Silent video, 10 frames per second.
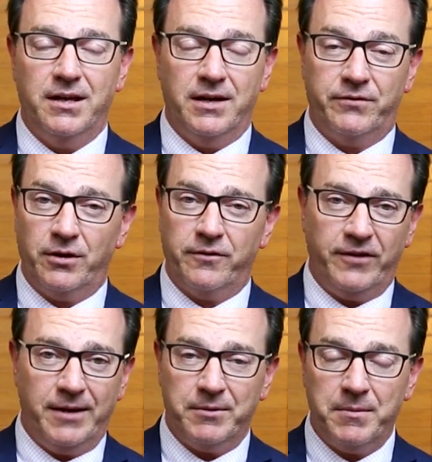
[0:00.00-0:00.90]
If they're a
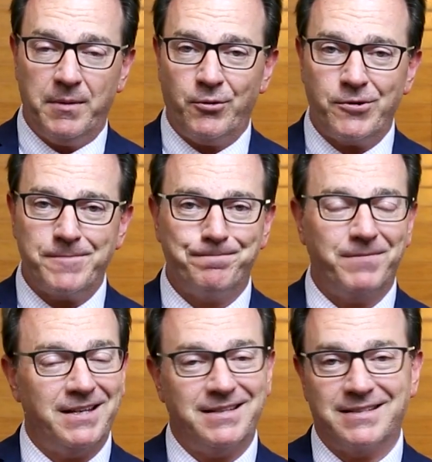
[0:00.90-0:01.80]
family member,
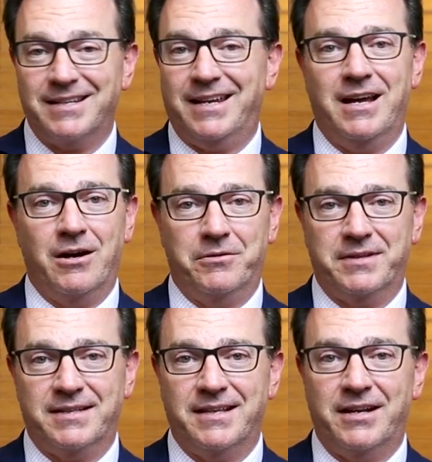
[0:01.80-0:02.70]
that doesn't count.
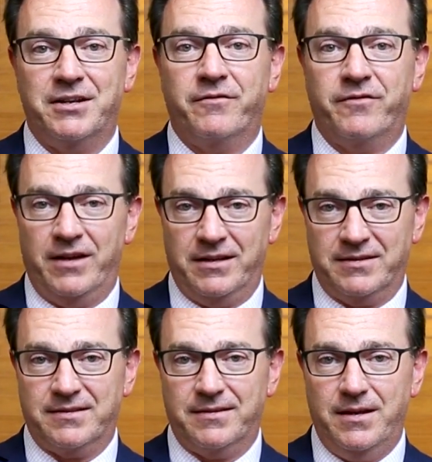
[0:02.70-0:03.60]
That's not a
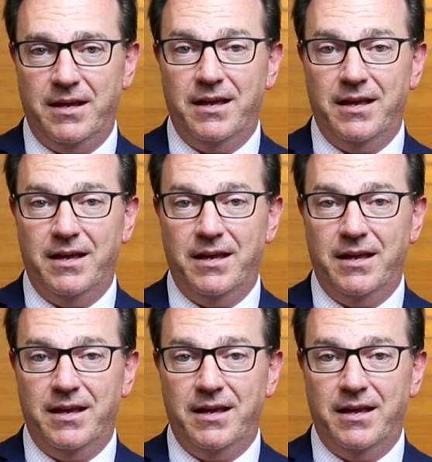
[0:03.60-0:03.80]
defense.